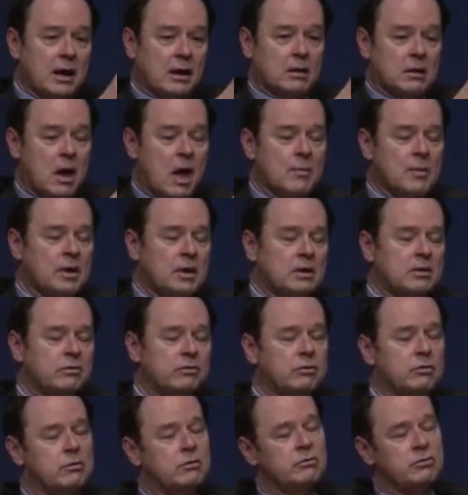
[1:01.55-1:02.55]
economic
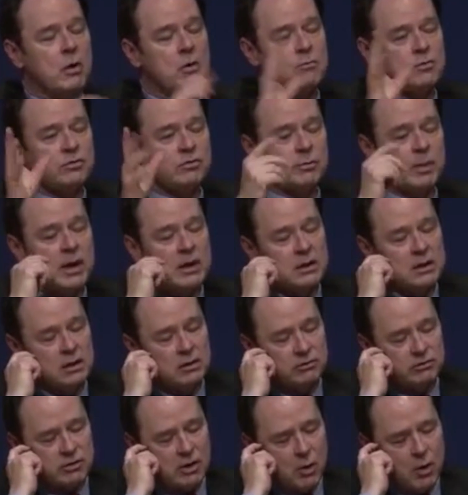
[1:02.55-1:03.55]
issues, overspending,
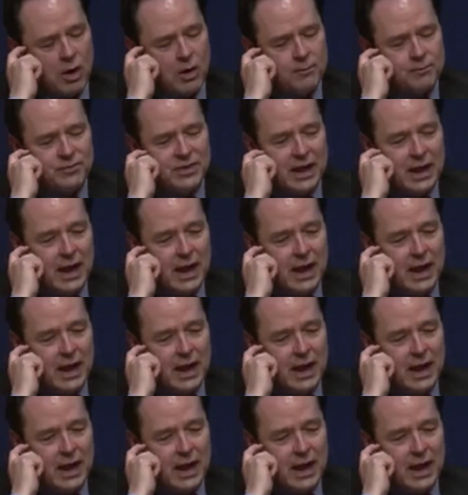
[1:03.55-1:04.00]
and so on.